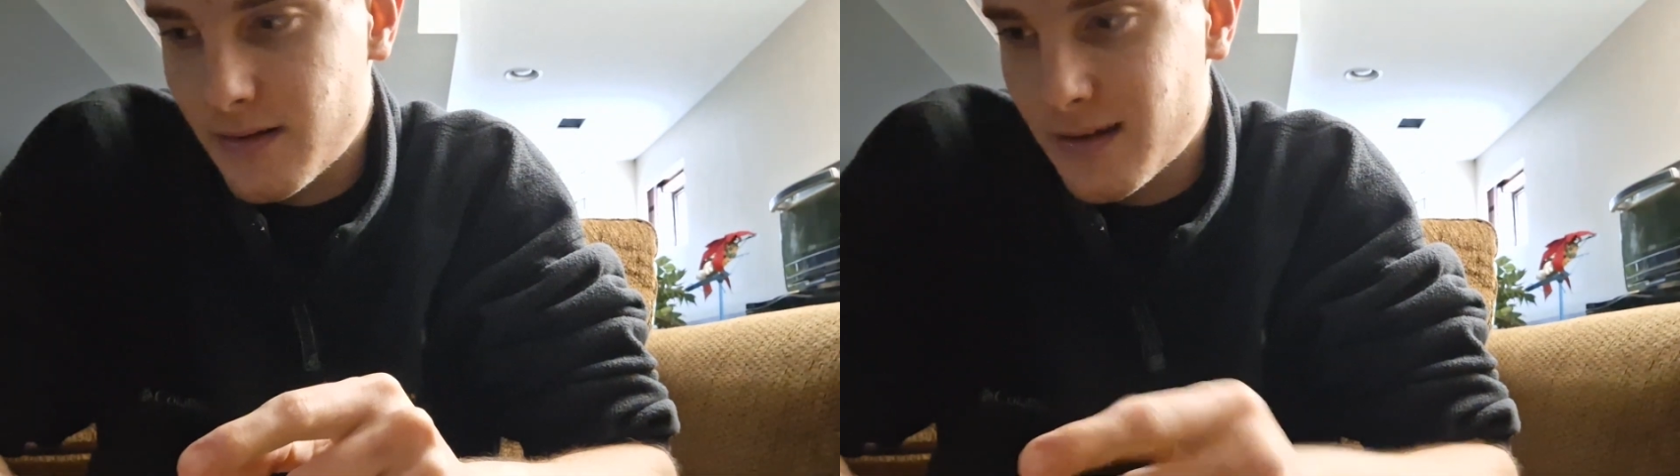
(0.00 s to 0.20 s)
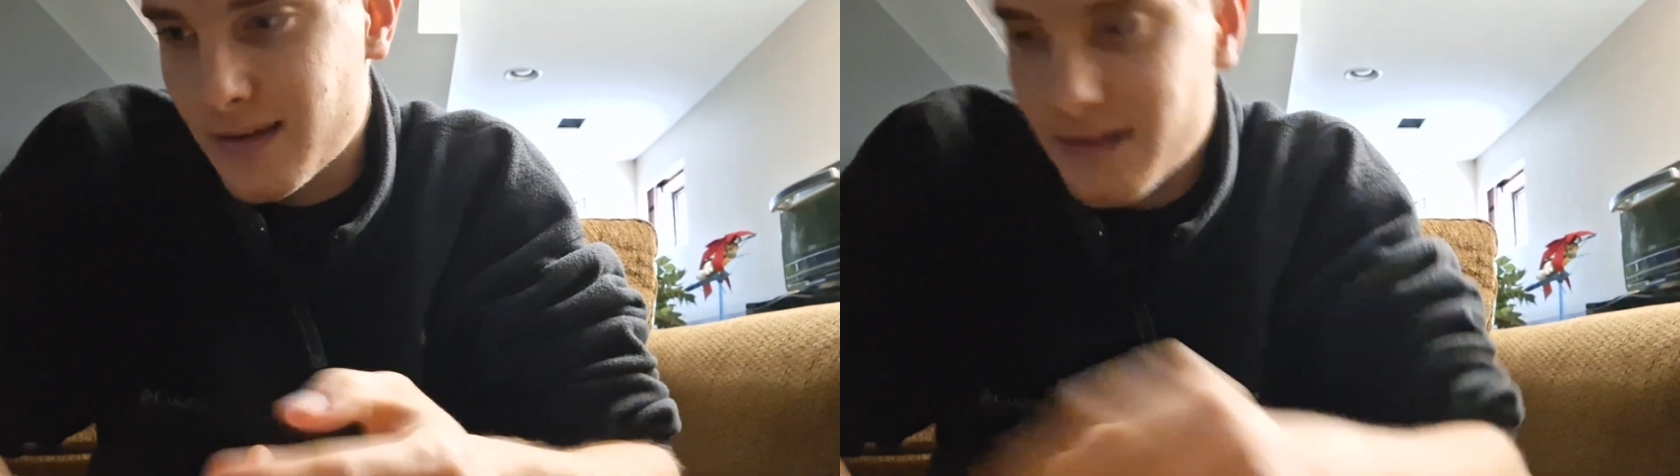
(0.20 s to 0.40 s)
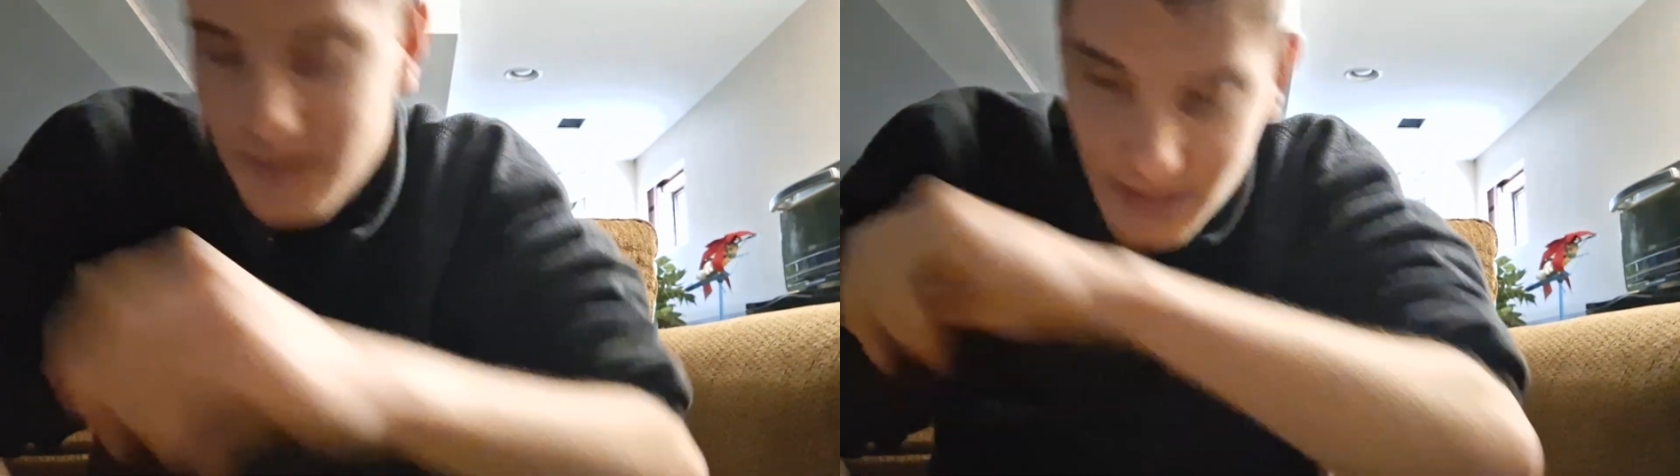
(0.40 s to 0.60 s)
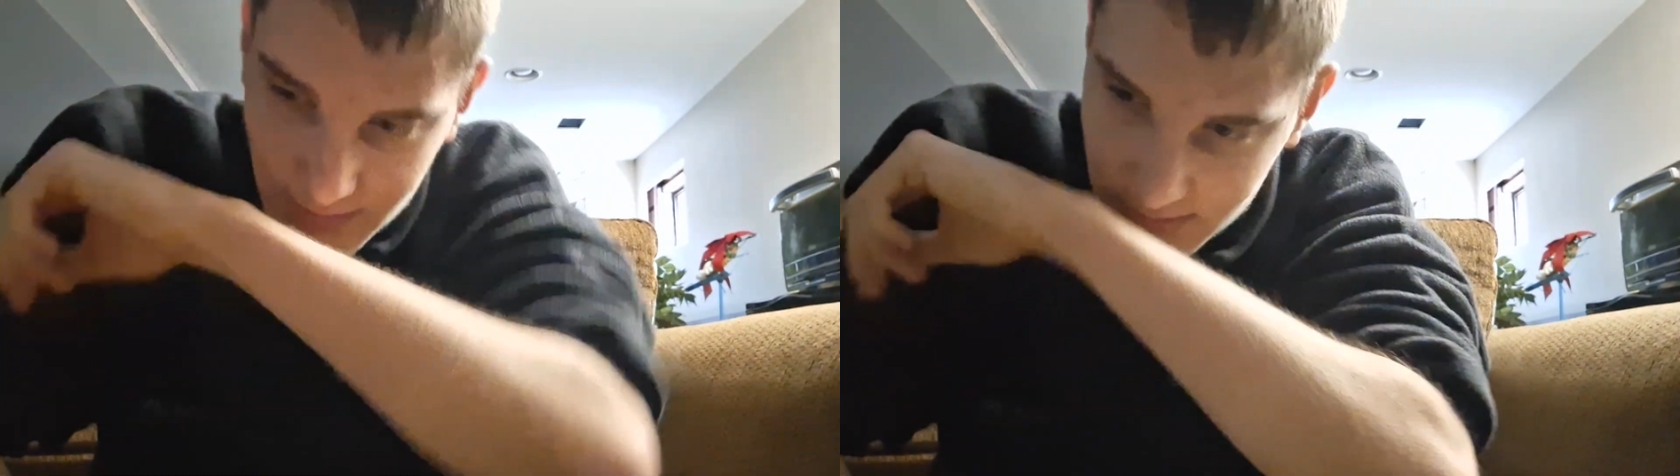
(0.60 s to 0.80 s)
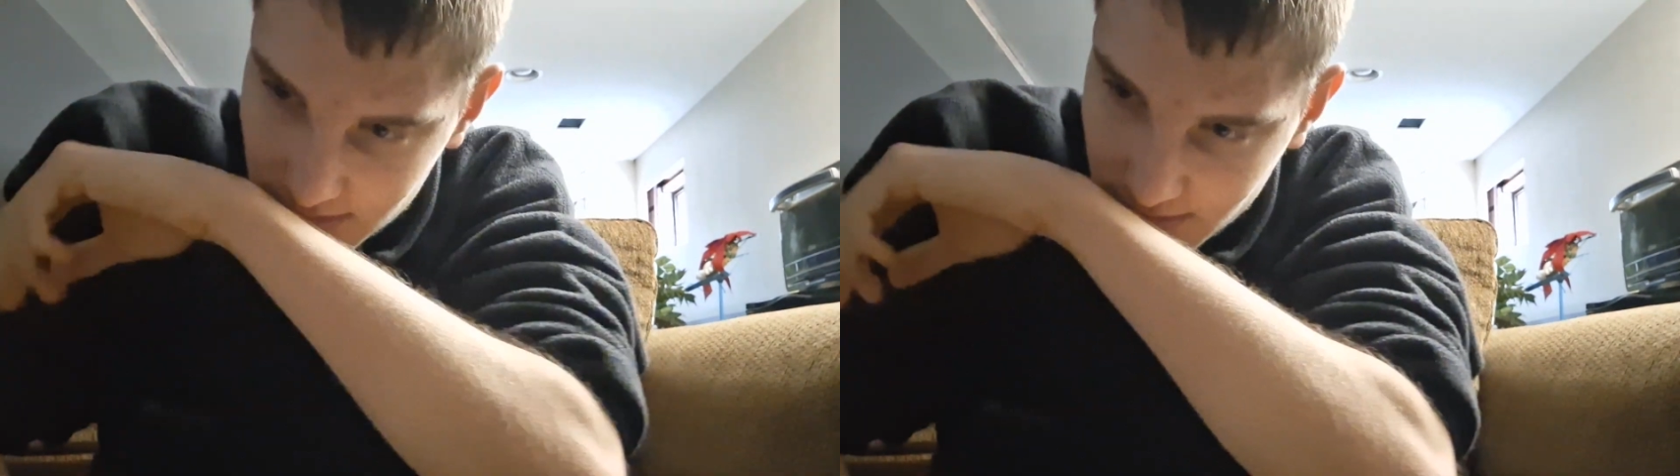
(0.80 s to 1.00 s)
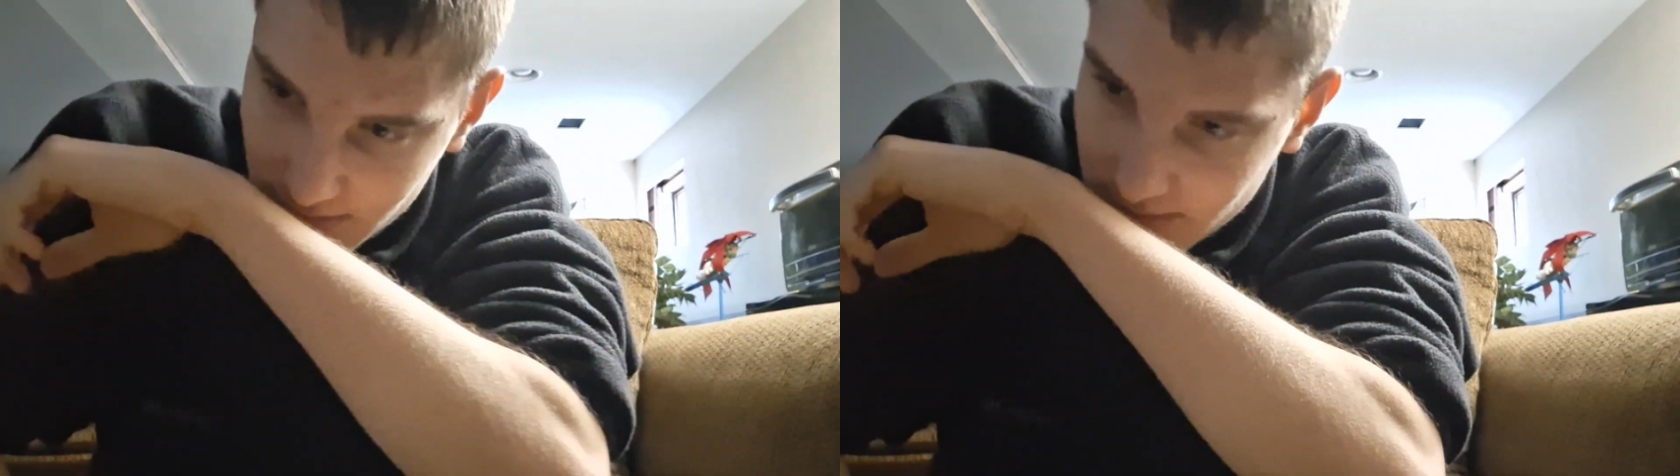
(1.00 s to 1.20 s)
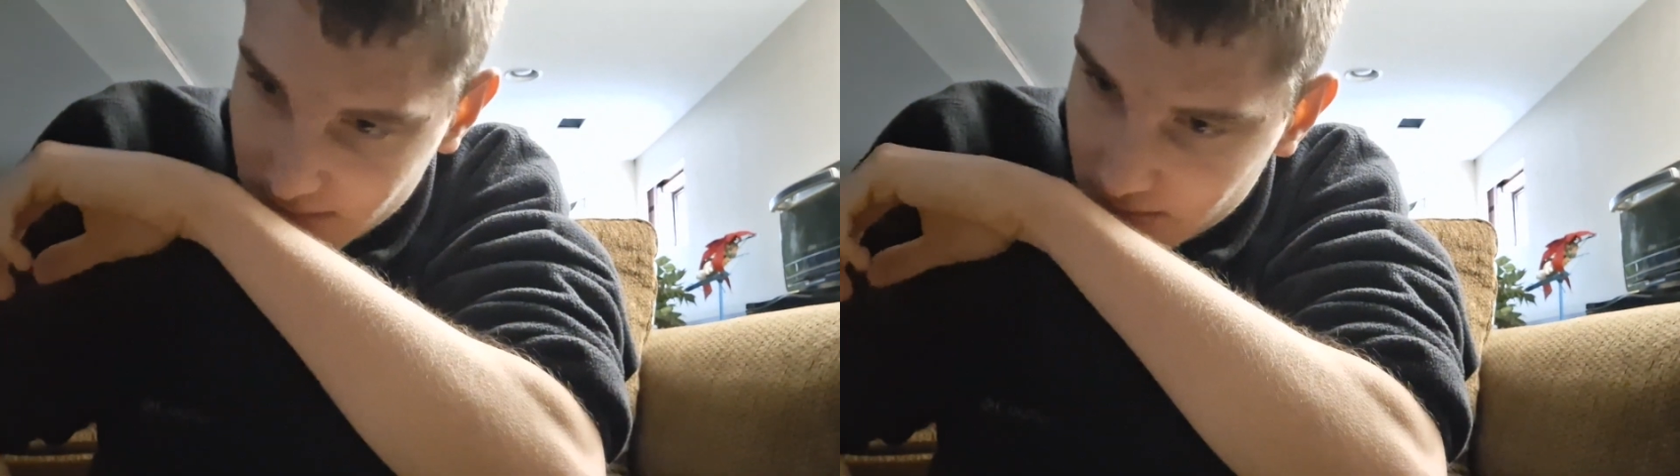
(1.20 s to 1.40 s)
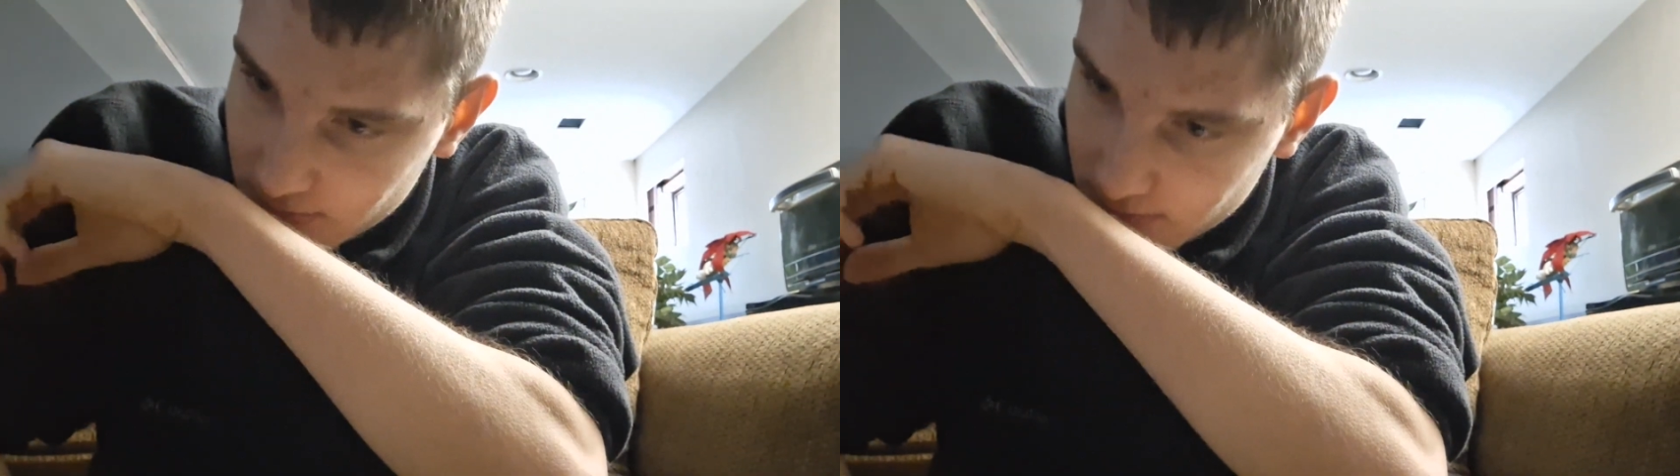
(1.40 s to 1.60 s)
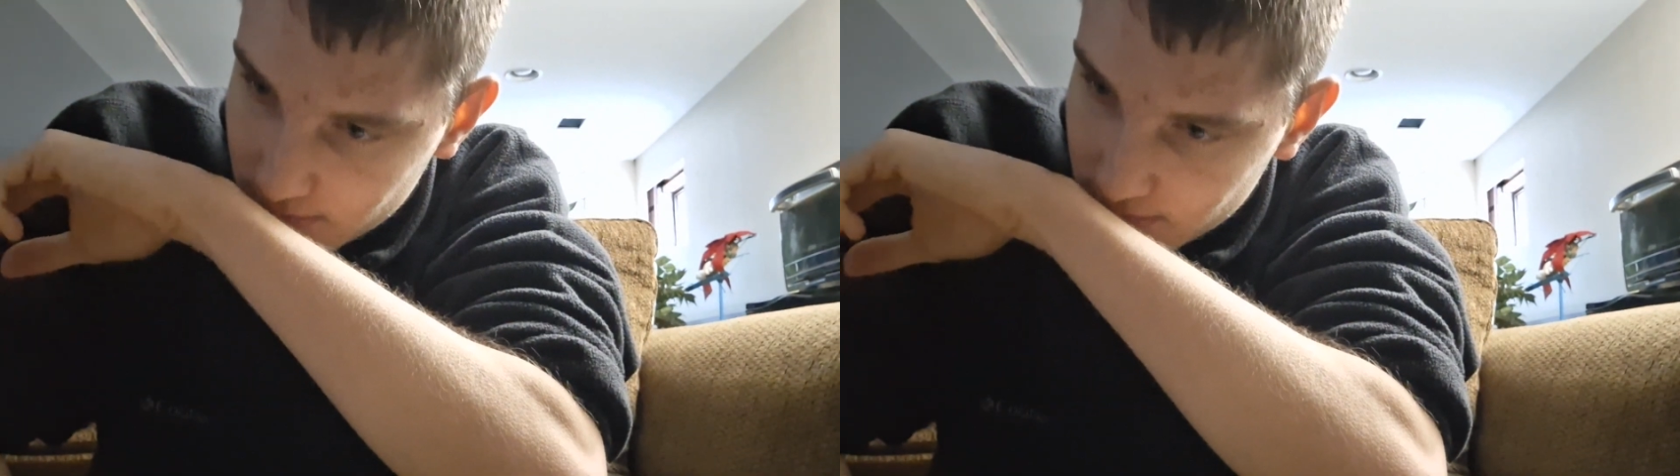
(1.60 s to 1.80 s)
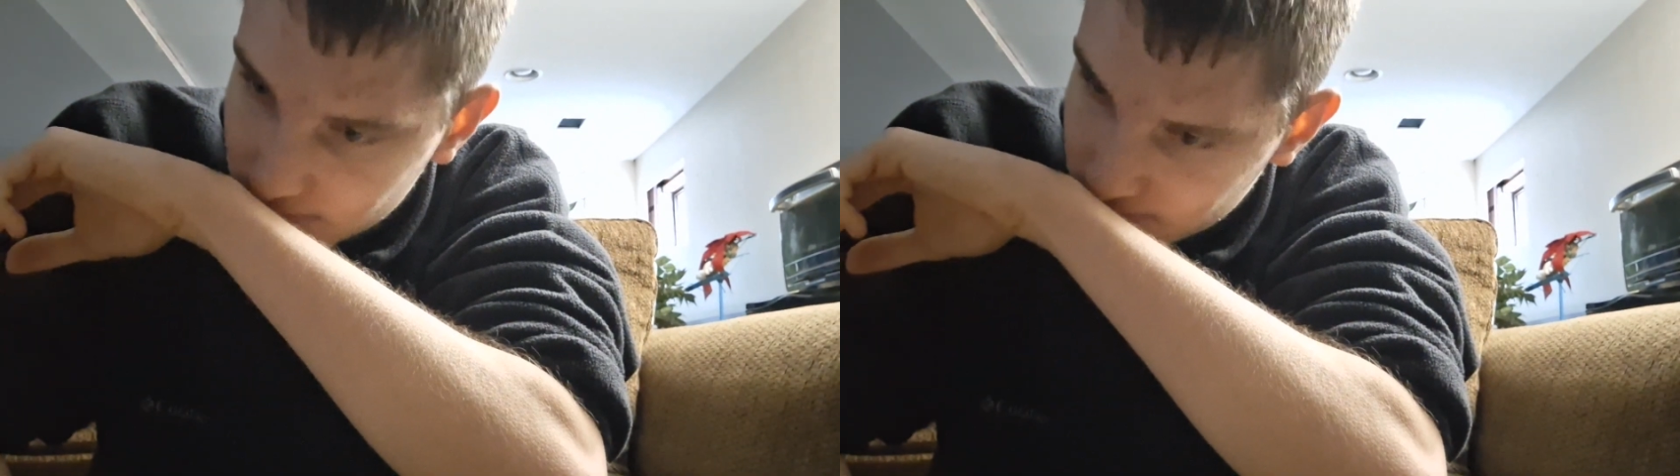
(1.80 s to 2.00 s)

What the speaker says: I think, actually, now that I think about it.